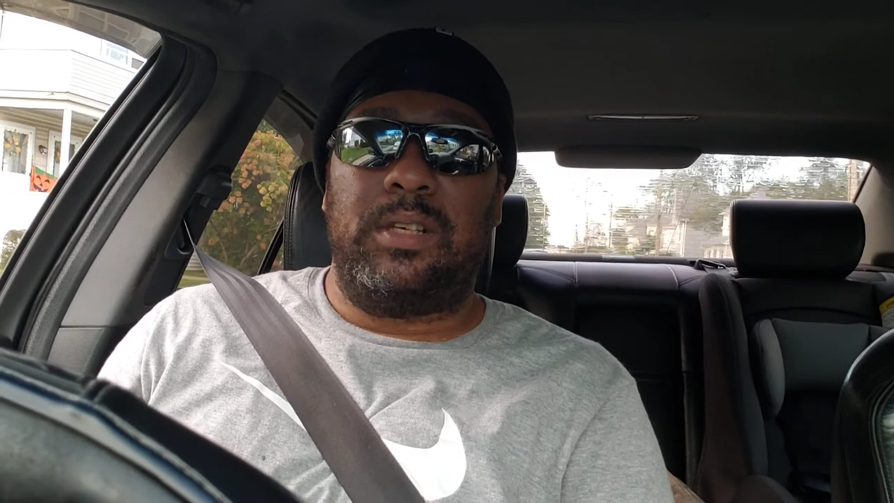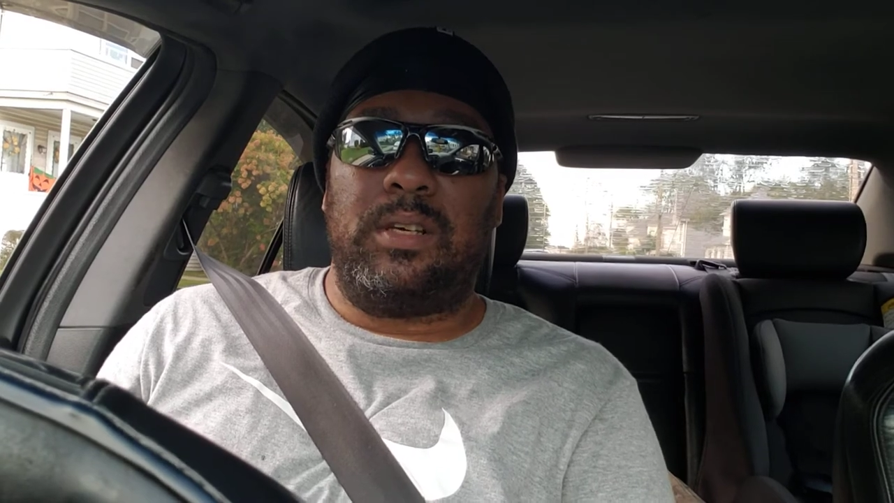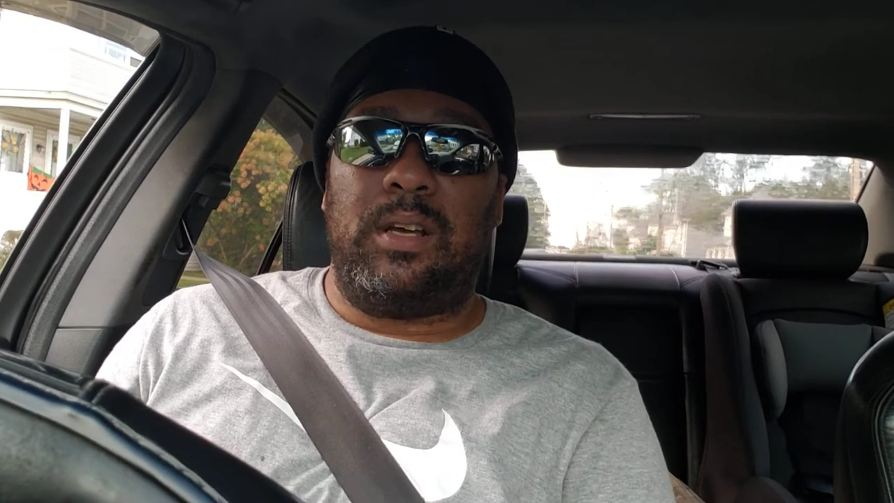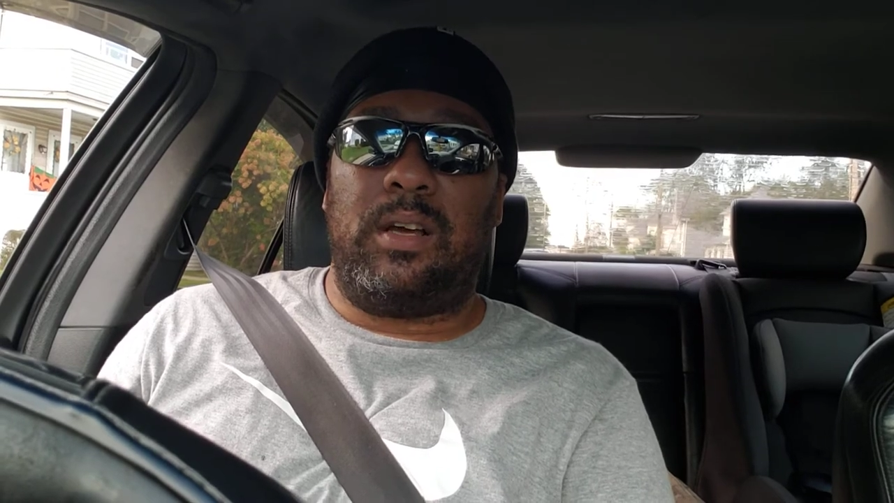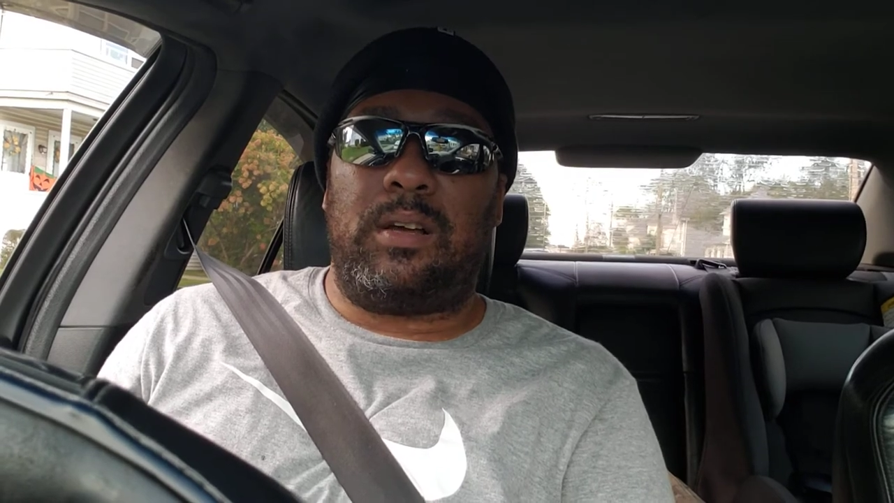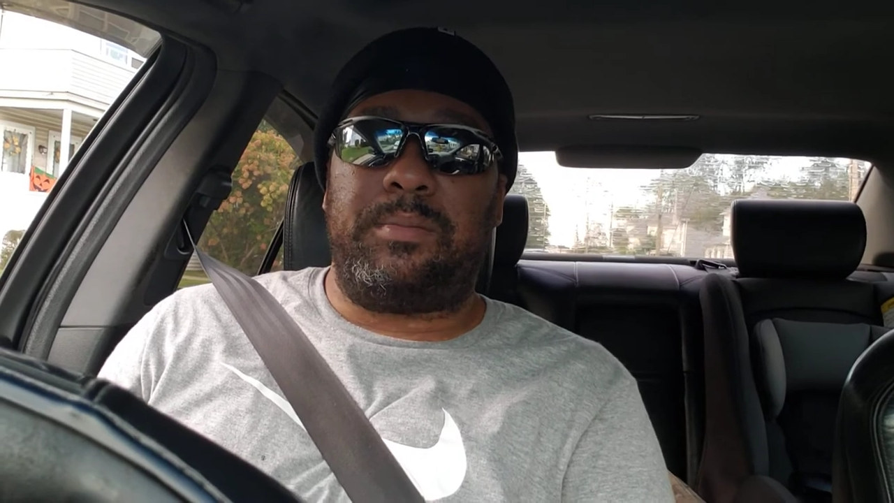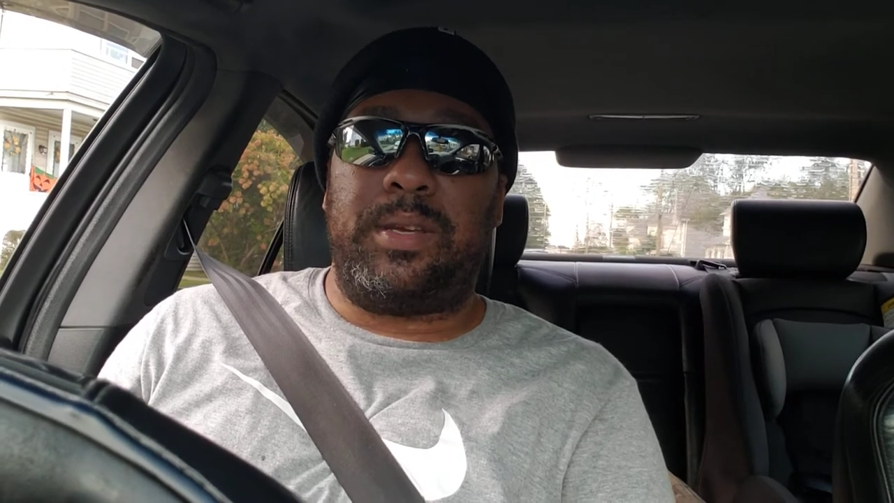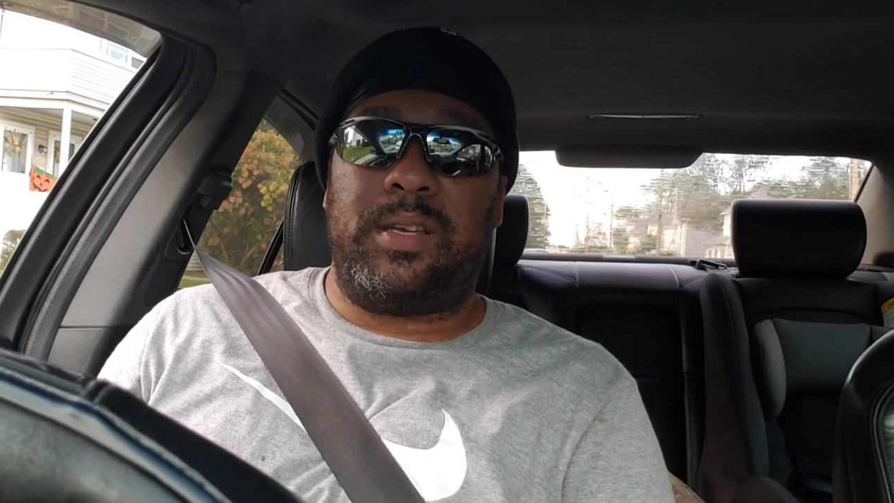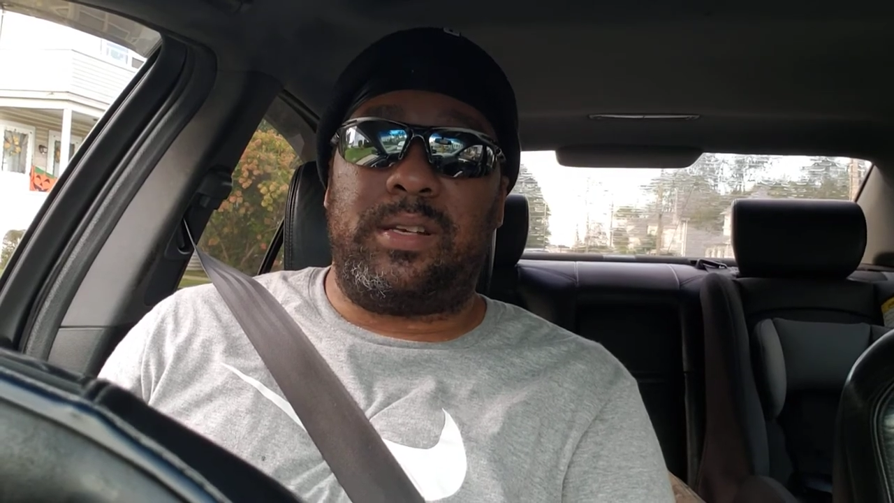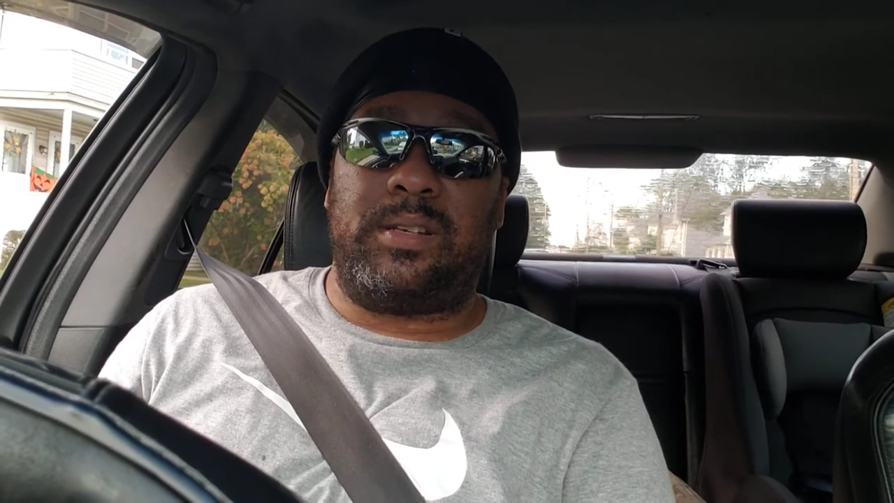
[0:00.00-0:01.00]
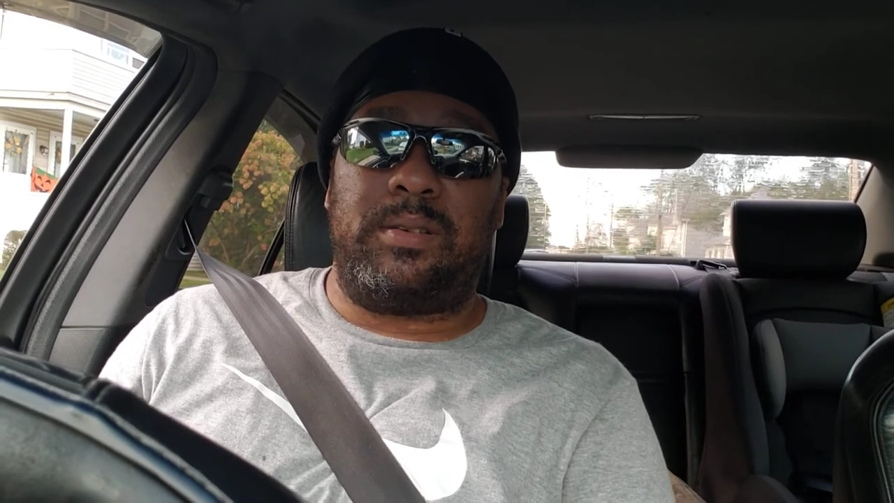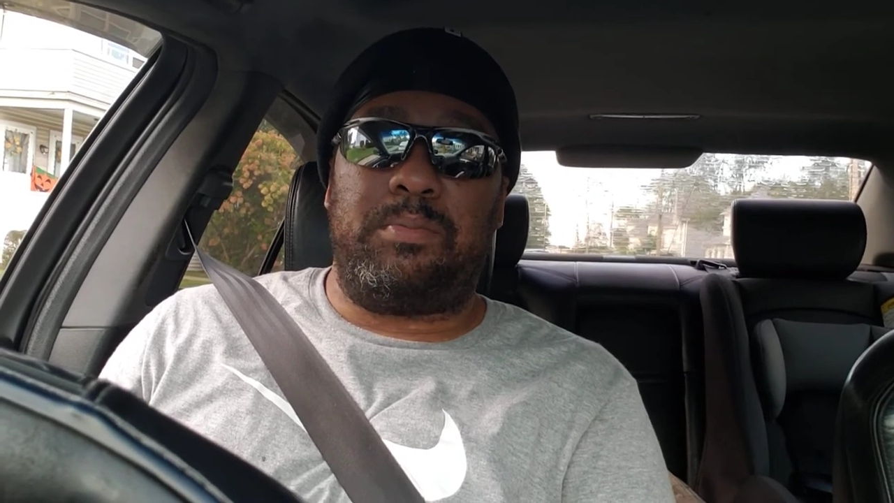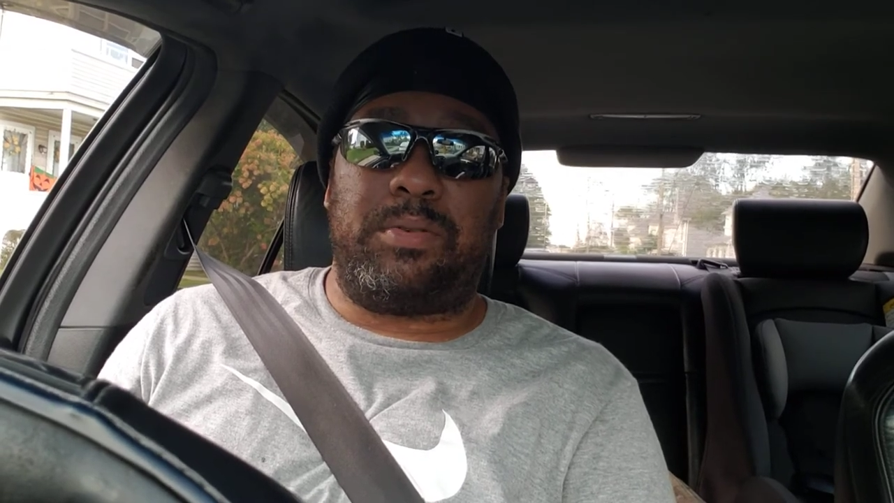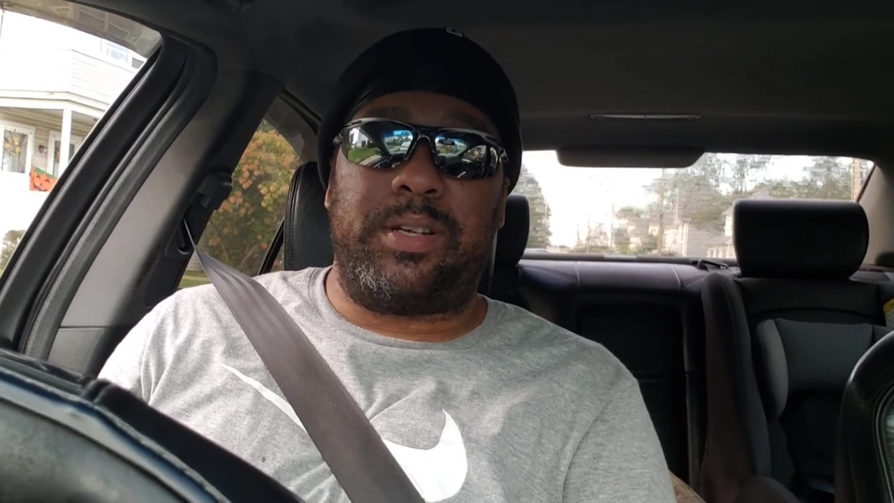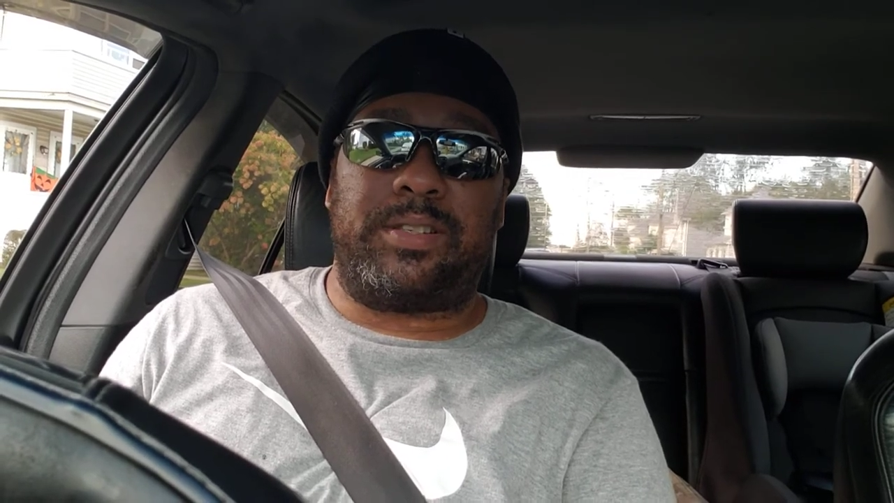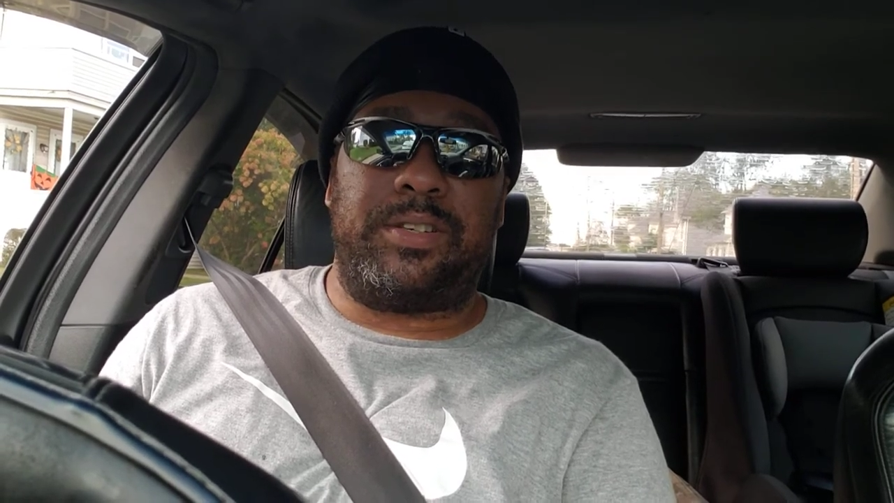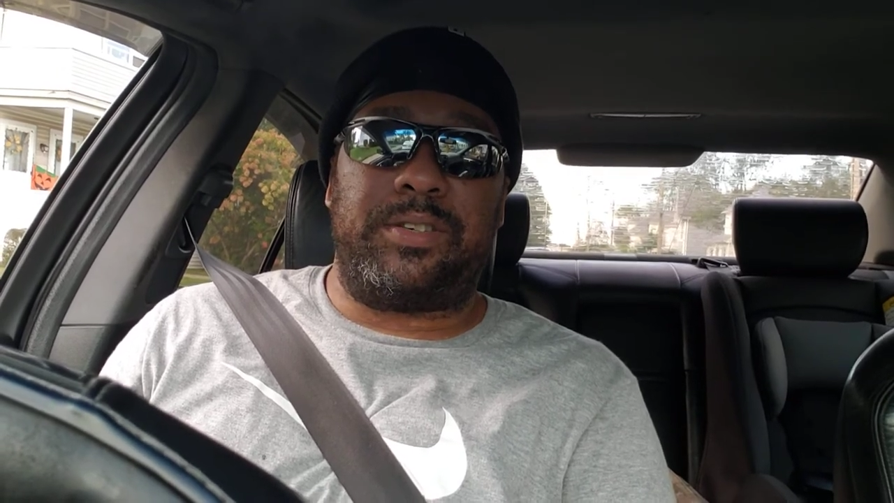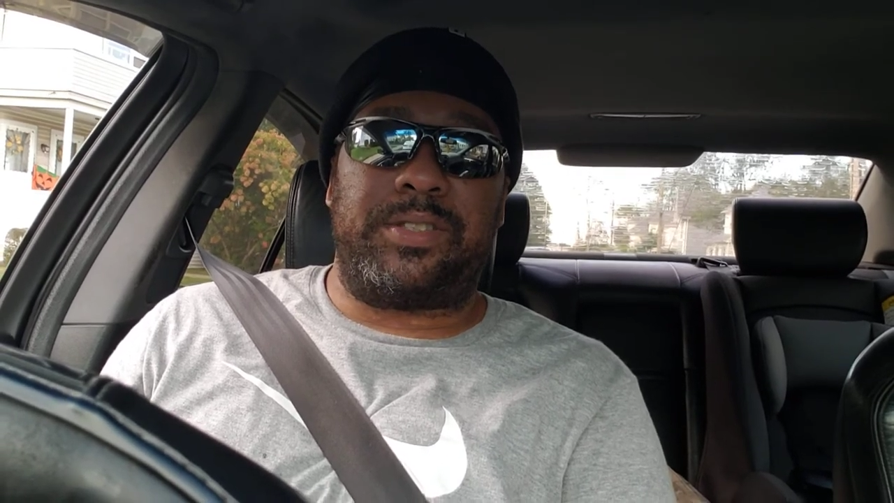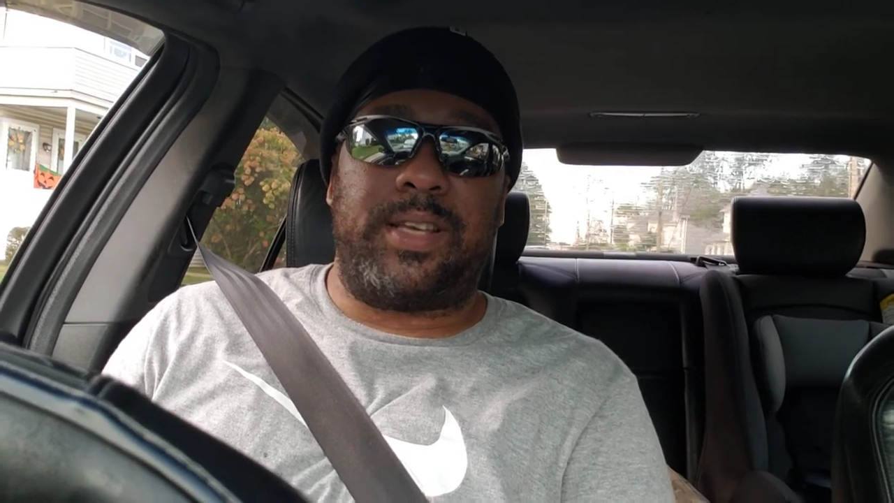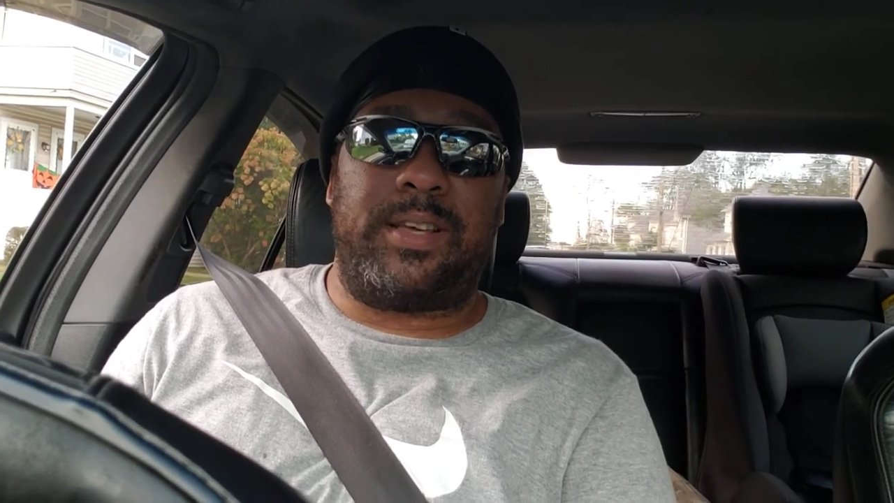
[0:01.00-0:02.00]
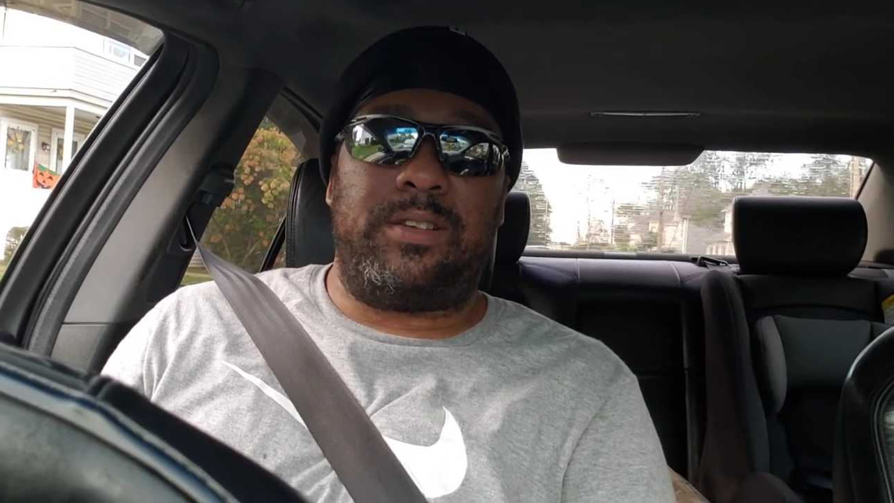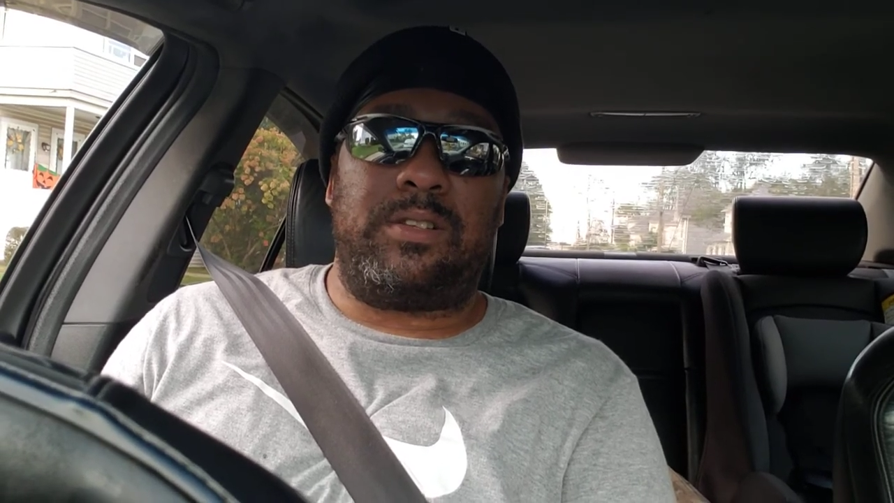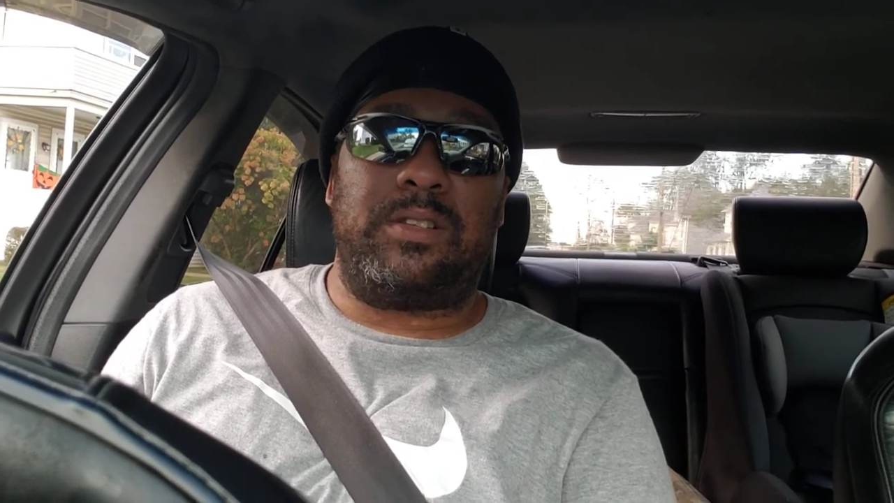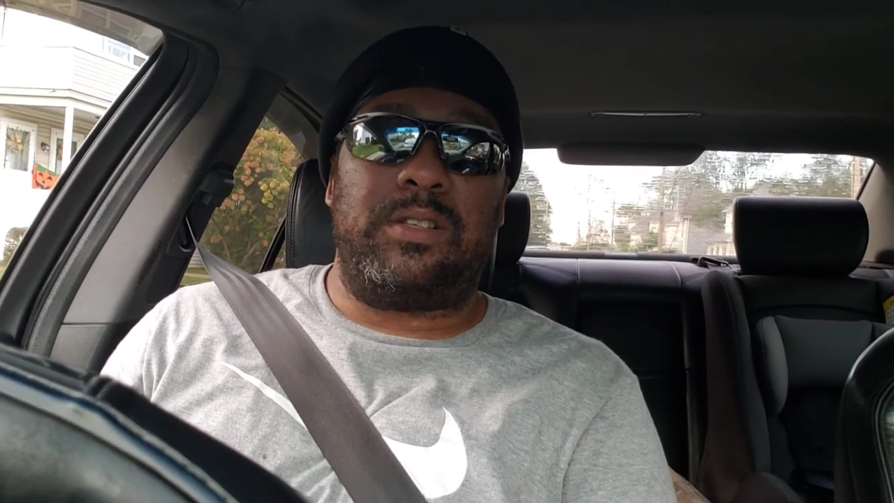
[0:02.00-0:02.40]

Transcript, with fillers: um, and bring it to your cell.